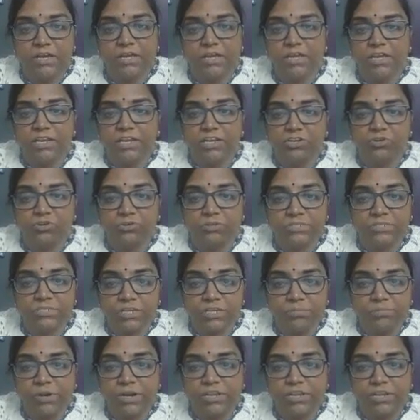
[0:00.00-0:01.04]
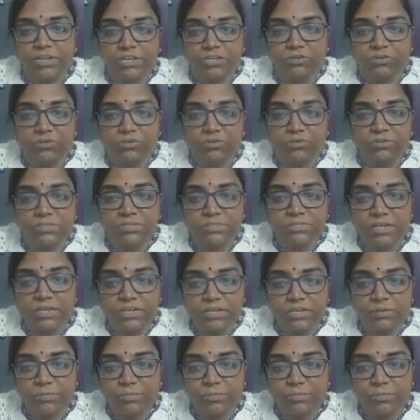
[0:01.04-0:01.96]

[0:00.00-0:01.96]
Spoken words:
electrons, unpaired electrons, that